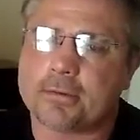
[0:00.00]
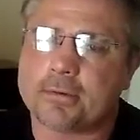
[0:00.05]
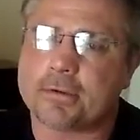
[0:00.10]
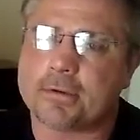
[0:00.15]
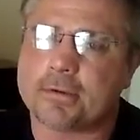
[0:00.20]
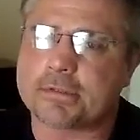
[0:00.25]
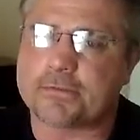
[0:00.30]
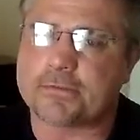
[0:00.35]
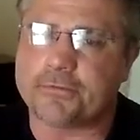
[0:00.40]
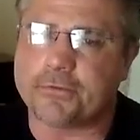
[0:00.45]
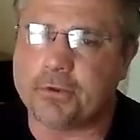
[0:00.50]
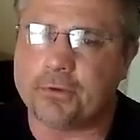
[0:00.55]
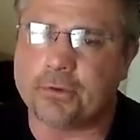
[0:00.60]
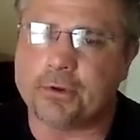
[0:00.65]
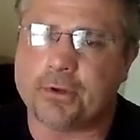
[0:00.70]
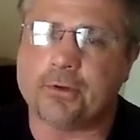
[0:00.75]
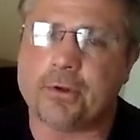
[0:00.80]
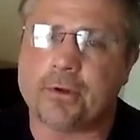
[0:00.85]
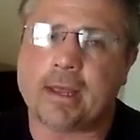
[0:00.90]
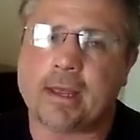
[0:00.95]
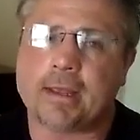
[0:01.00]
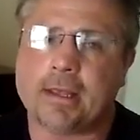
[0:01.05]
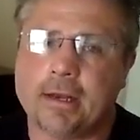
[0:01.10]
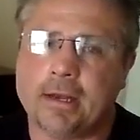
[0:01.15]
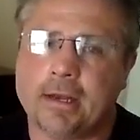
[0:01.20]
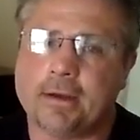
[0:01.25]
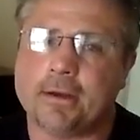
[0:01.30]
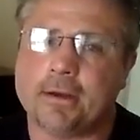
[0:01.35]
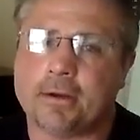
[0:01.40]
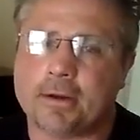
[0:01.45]
There's a few of you hanging
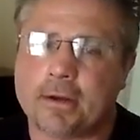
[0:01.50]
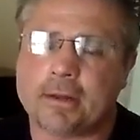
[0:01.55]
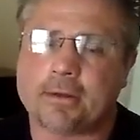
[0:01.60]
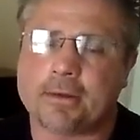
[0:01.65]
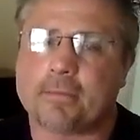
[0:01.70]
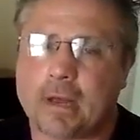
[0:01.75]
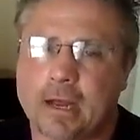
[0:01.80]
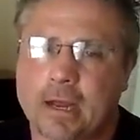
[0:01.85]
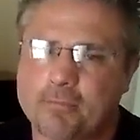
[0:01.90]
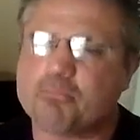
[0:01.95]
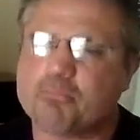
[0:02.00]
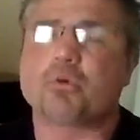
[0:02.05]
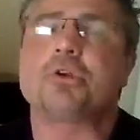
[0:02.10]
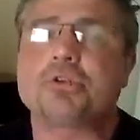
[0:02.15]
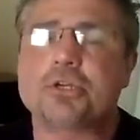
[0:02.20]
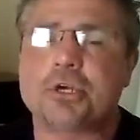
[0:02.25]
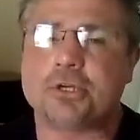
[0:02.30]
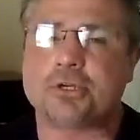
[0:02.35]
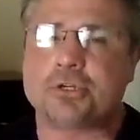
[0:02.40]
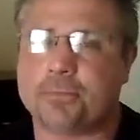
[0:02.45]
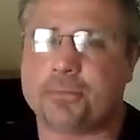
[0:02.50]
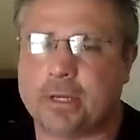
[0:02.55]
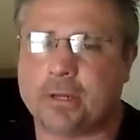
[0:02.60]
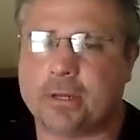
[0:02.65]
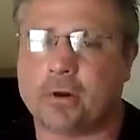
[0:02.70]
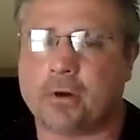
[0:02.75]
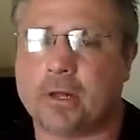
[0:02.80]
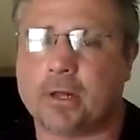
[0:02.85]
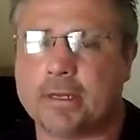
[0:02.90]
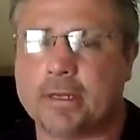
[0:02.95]
in there, and I appreciate you being
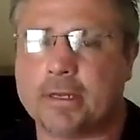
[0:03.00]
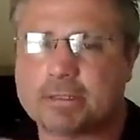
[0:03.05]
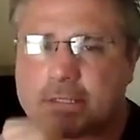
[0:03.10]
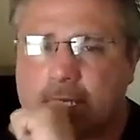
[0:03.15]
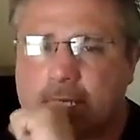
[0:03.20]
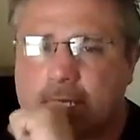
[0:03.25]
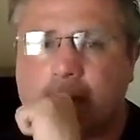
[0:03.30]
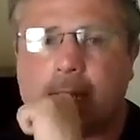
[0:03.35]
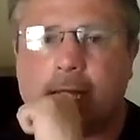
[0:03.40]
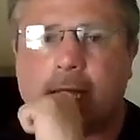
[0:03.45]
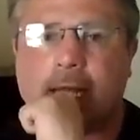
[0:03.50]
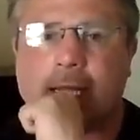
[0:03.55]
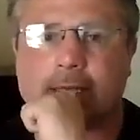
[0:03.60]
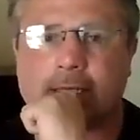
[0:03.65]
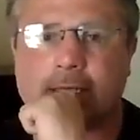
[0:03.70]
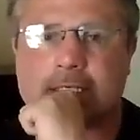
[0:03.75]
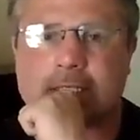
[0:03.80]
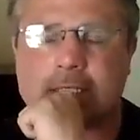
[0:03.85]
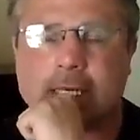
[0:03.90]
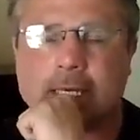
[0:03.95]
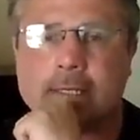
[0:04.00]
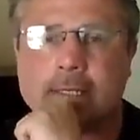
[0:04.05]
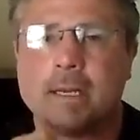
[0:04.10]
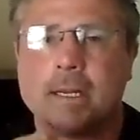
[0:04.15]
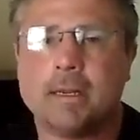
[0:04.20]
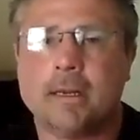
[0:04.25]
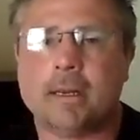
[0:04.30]
on this and listening.